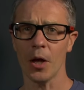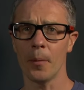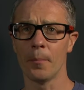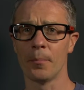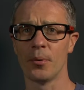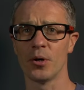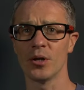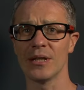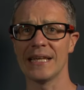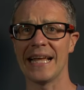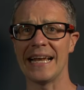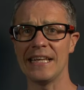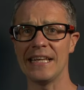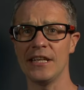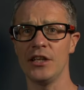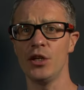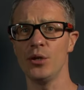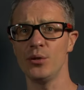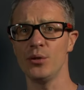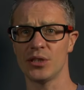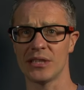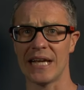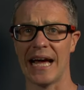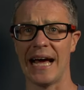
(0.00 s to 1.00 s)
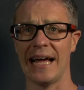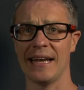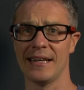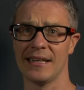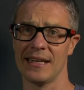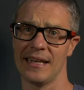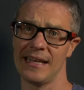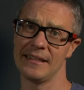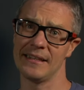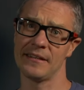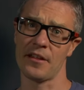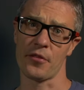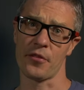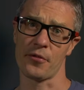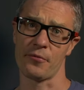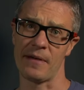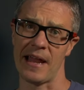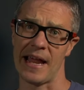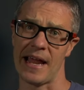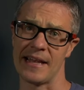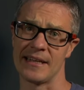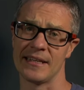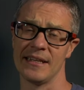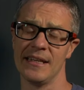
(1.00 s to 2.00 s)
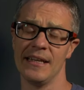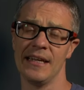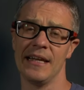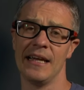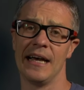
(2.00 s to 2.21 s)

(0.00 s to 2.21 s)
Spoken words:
But getting used to handling the thread